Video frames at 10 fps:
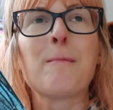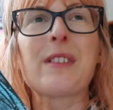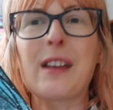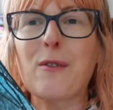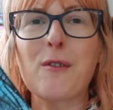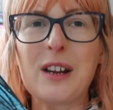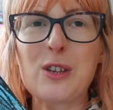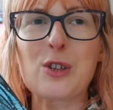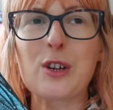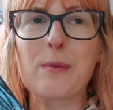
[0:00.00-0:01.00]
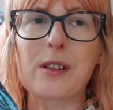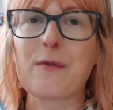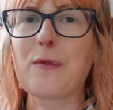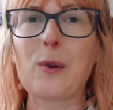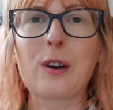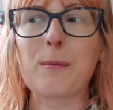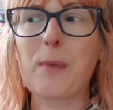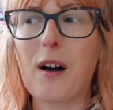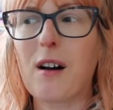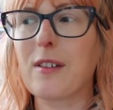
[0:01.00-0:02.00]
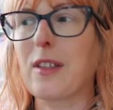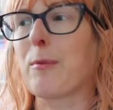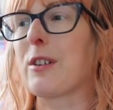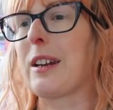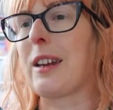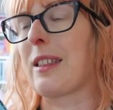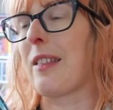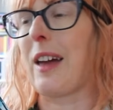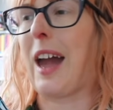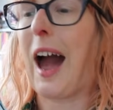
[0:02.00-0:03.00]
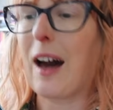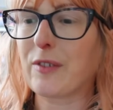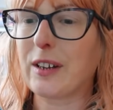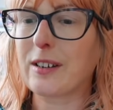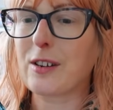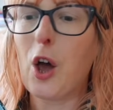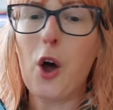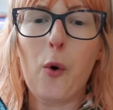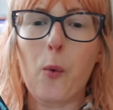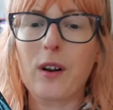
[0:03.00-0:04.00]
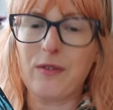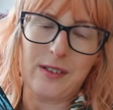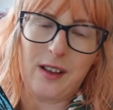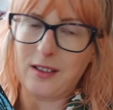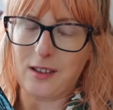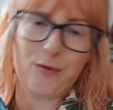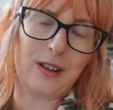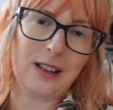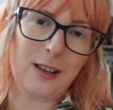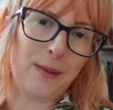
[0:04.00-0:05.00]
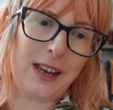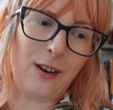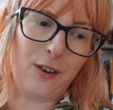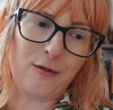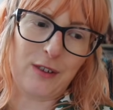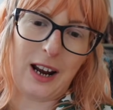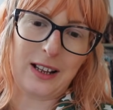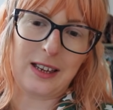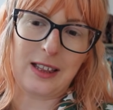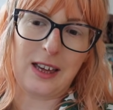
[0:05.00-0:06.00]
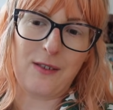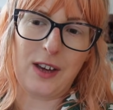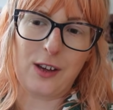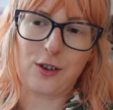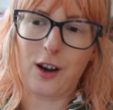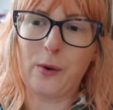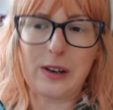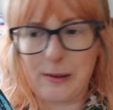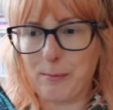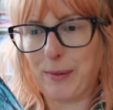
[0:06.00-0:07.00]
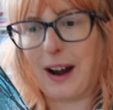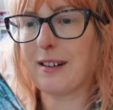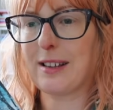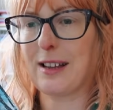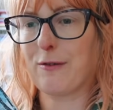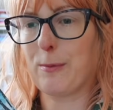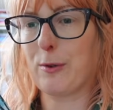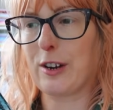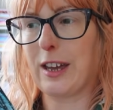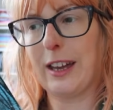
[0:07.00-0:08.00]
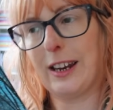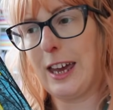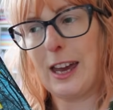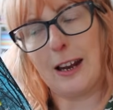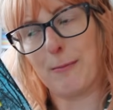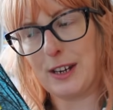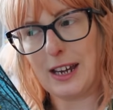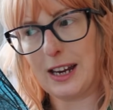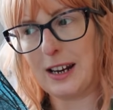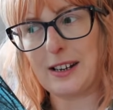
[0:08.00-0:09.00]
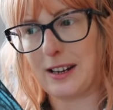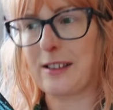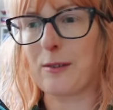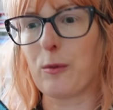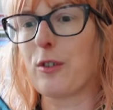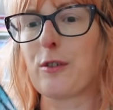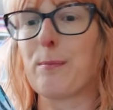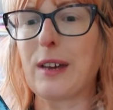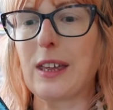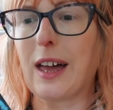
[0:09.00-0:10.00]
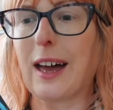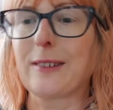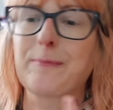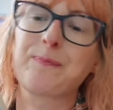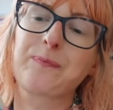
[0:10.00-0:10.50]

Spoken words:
Several relationships have fallen apart. They're pretending that they haven't. One of the sons has recently been on a reality TV show and has embarrassed everybody. And he in particular doesn't want to be there.